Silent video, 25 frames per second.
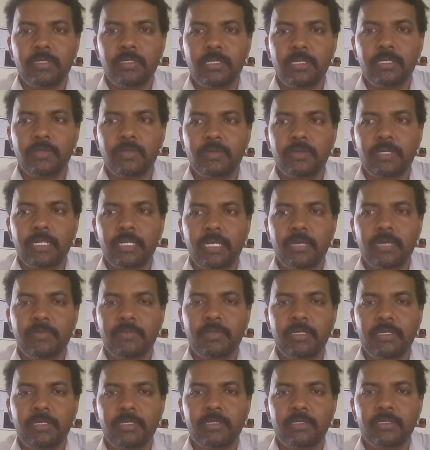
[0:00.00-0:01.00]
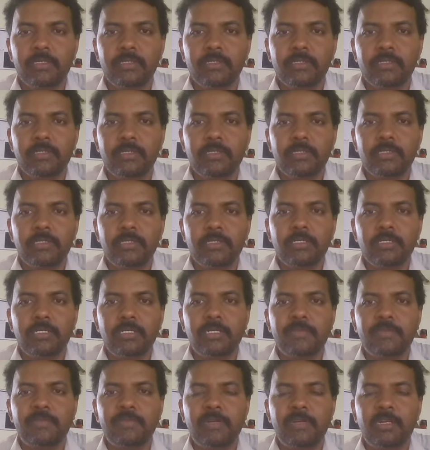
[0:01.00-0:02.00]
Here we are having
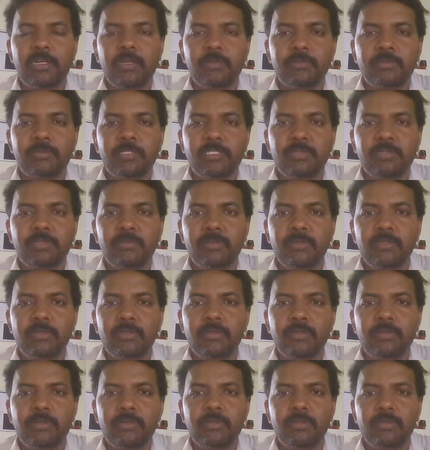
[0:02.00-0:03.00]
different options. No?